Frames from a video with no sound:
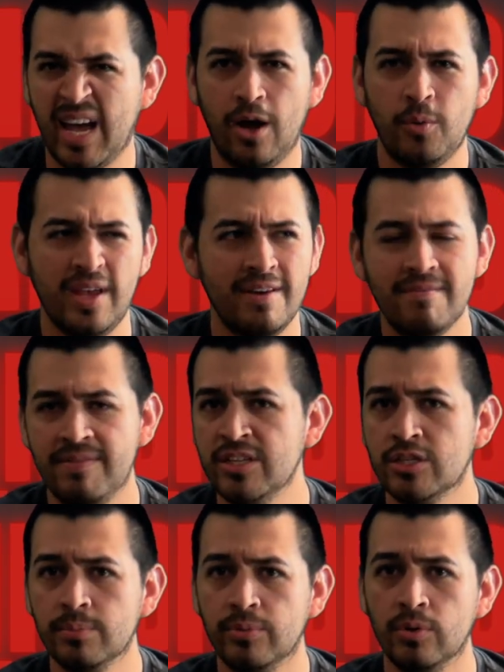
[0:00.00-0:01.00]
how
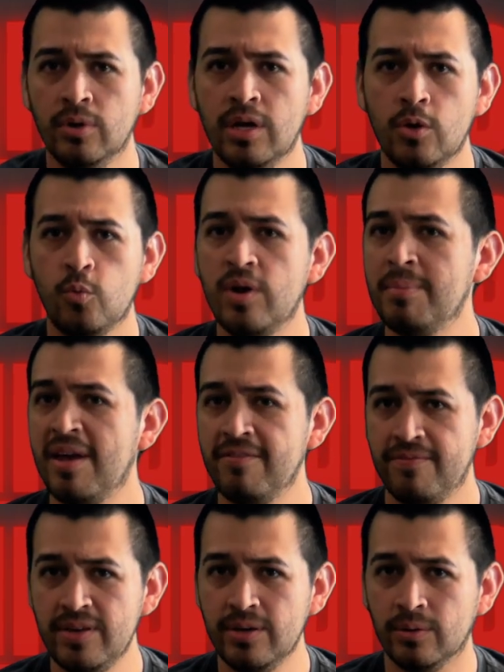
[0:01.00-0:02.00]
invincible we may
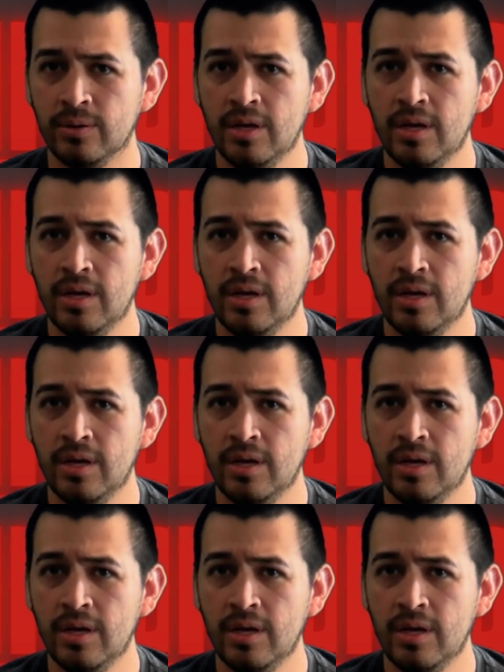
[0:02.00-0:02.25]
feel,